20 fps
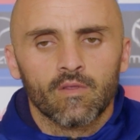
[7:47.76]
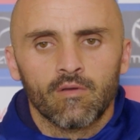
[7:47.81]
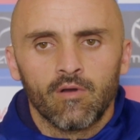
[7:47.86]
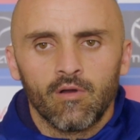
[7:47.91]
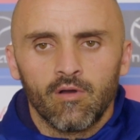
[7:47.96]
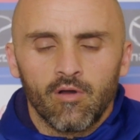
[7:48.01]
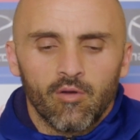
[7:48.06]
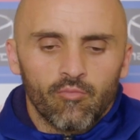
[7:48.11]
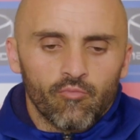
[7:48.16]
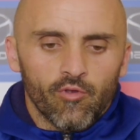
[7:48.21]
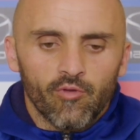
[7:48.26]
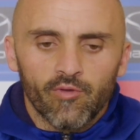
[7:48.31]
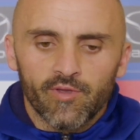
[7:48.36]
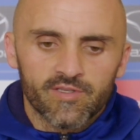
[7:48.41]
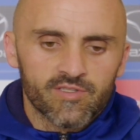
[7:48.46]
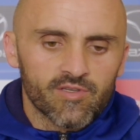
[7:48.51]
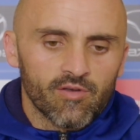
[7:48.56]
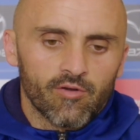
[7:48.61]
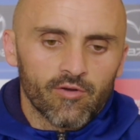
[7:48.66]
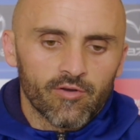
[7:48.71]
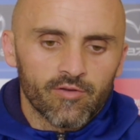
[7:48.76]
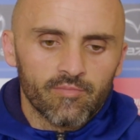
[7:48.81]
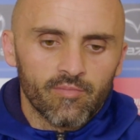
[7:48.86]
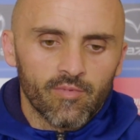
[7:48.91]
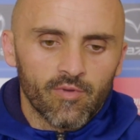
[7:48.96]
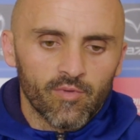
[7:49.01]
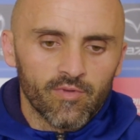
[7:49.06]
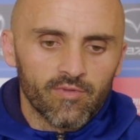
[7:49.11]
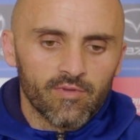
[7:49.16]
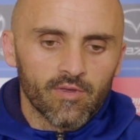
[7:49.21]
really excited
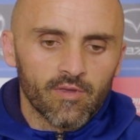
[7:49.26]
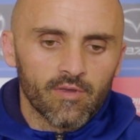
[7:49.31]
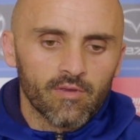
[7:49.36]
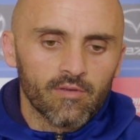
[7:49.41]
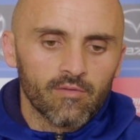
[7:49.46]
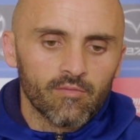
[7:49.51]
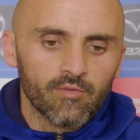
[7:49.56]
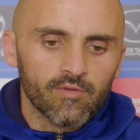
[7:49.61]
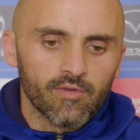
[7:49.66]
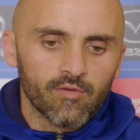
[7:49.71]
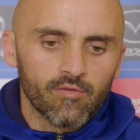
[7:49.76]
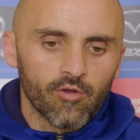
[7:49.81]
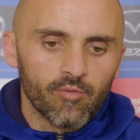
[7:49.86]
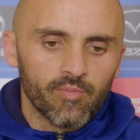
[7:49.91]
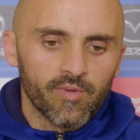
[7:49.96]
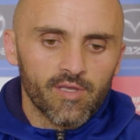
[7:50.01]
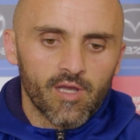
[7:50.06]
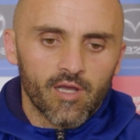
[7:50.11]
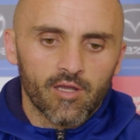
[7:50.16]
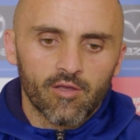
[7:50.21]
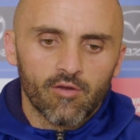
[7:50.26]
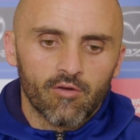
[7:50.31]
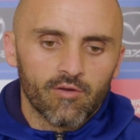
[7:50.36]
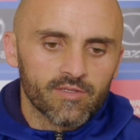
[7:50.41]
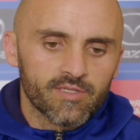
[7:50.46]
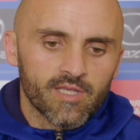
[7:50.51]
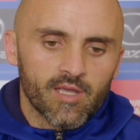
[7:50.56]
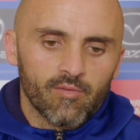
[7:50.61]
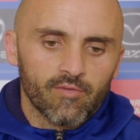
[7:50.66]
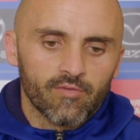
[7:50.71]
with the group of young
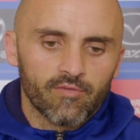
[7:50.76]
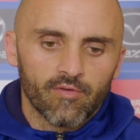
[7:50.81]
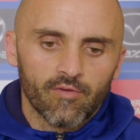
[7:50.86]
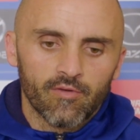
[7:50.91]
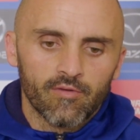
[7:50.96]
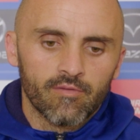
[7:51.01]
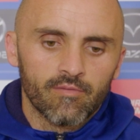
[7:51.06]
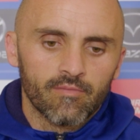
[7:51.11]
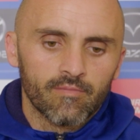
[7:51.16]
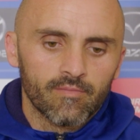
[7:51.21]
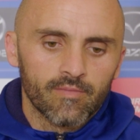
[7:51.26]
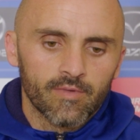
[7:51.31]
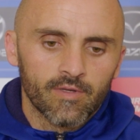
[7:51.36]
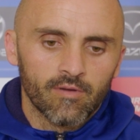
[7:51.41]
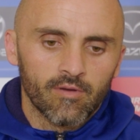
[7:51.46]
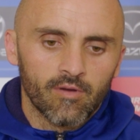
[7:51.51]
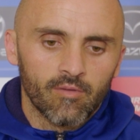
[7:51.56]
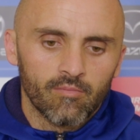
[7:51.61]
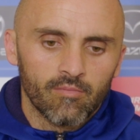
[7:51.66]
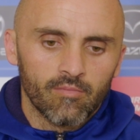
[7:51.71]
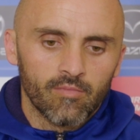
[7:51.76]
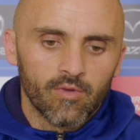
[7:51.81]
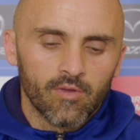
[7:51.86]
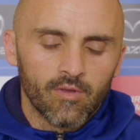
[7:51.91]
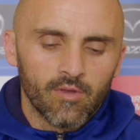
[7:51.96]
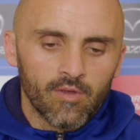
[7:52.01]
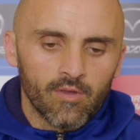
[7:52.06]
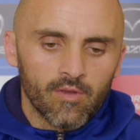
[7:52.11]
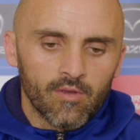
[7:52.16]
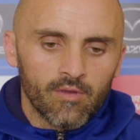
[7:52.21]
guys coming through. I'm
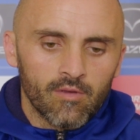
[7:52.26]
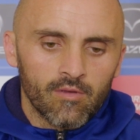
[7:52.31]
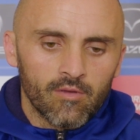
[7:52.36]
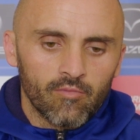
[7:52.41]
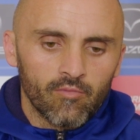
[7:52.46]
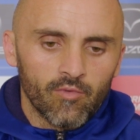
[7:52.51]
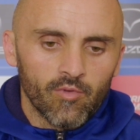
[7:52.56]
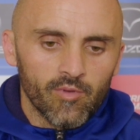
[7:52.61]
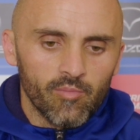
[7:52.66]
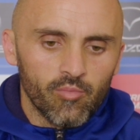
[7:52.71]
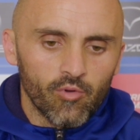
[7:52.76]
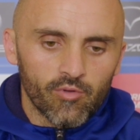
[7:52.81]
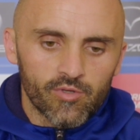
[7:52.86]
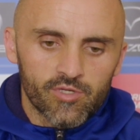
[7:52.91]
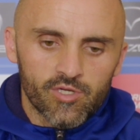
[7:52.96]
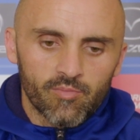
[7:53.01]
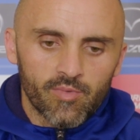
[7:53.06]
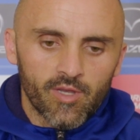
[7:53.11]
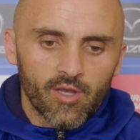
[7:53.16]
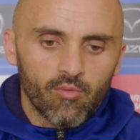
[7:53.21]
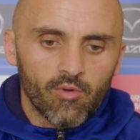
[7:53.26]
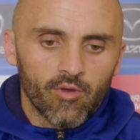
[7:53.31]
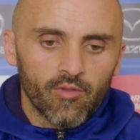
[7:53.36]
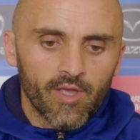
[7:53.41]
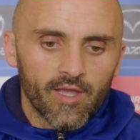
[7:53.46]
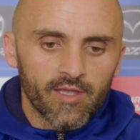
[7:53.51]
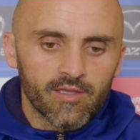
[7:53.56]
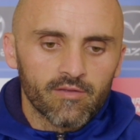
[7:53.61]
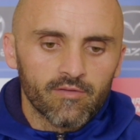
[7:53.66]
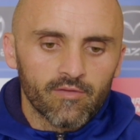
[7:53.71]
really bullish about what
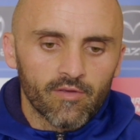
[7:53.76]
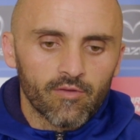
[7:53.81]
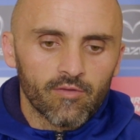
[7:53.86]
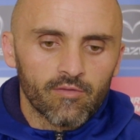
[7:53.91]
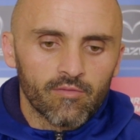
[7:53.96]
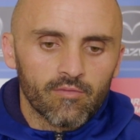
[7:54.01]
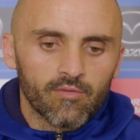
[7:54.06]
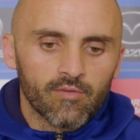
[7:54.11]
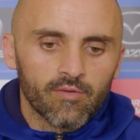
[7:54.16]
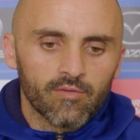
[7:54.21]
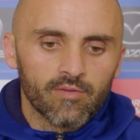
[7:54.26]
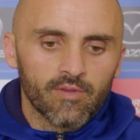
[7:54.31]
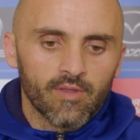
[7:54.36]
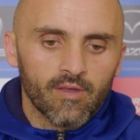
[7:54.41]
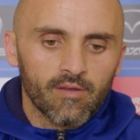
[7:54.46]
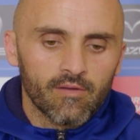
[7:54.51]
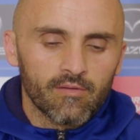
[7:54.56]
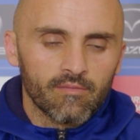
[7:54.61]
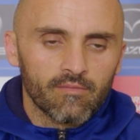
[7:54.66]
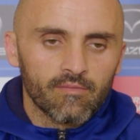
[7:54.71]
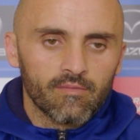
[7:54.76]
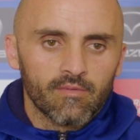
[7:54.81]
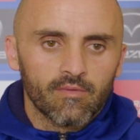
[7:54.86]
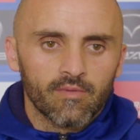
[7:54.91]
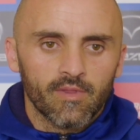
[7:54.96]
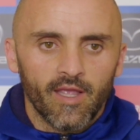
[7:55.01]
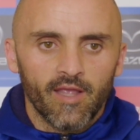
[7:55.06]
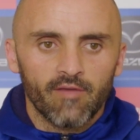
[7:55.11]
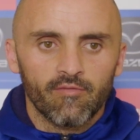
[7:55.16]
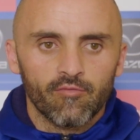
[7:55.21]
they can do. They
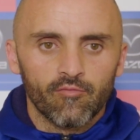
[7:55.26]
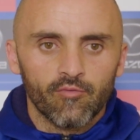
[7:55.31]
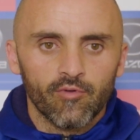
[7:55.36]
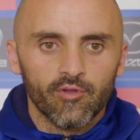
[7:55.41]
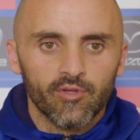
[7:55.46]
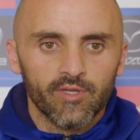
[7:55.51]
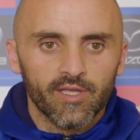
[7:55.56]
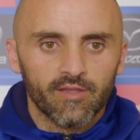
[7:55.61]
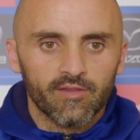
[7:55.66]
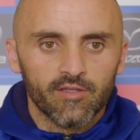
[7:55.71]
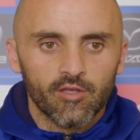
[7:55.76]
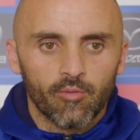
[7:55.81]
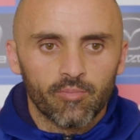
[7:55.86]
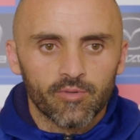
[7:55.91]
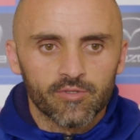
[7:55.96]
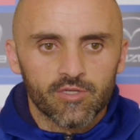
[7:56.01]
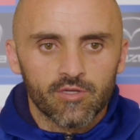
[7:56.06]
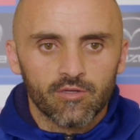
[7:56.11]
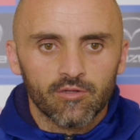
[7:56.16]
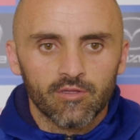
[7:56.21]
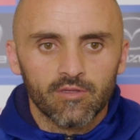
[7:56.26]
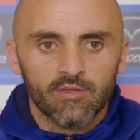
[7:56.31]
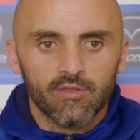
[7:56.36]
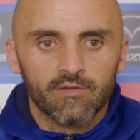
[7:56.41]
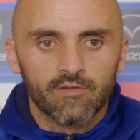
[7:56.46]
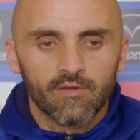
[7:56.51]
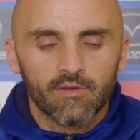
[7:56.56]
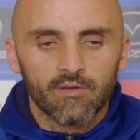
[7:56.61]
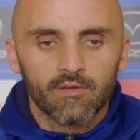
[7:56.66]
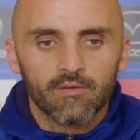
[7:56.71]
haven't really had the
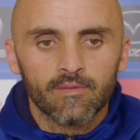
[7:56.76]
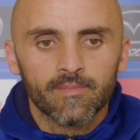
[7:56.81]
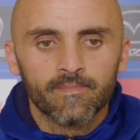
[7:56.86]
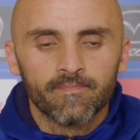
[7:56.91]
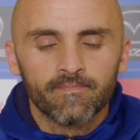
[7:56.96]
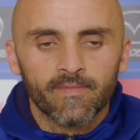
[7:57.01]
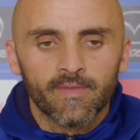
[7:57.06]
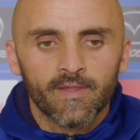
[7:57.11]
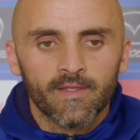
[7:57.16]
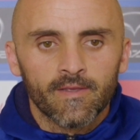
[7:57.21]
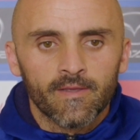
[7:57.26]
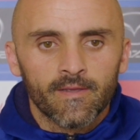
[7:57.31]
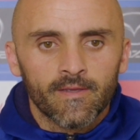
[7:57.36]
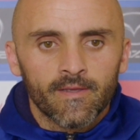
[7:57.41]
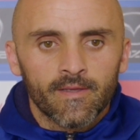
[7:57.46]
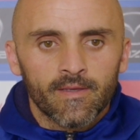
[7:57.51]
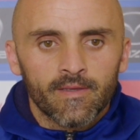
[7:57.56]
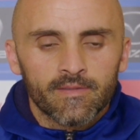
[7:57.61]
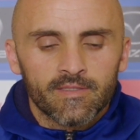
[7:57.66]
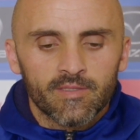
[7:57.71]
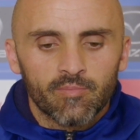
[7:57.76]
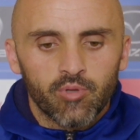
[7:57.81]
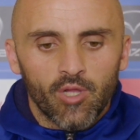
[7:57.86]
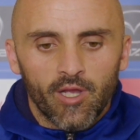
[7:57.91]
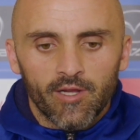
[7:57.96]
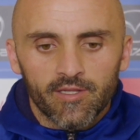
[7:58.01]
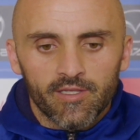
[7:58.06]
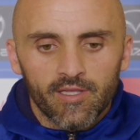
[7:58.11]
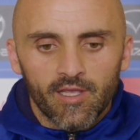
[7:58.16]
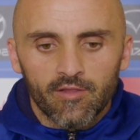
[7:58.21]
opportunity to
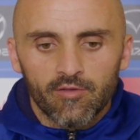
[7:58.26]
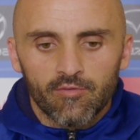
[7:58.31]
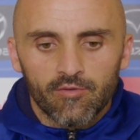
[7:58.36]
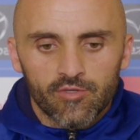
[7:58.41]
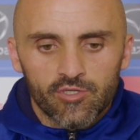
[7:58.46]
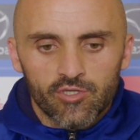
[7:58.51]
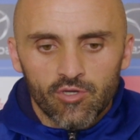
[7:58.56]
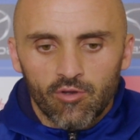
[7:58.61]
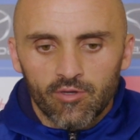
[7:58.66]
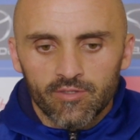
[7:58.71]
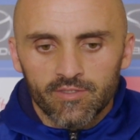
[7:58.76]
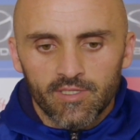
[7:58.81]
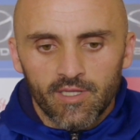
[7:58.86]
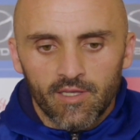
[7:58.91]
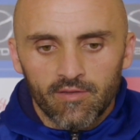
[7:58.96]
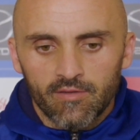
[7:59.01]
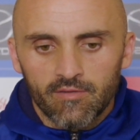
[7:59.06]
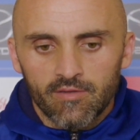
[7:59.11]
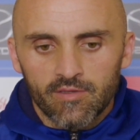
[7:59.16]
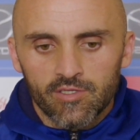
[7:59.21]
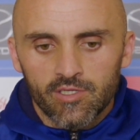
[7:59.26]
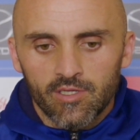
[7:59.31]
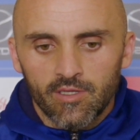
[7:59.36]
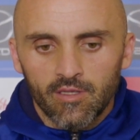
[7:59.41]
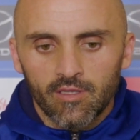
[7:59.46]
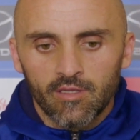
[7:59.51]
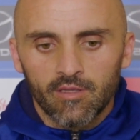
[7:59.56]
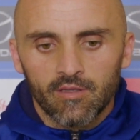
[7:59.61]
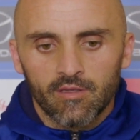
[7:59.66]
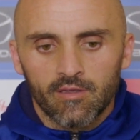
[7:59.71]
play together and shine together this
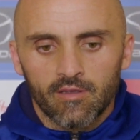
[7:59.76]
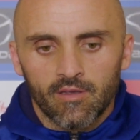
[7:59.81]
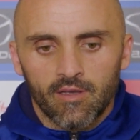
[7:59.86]
year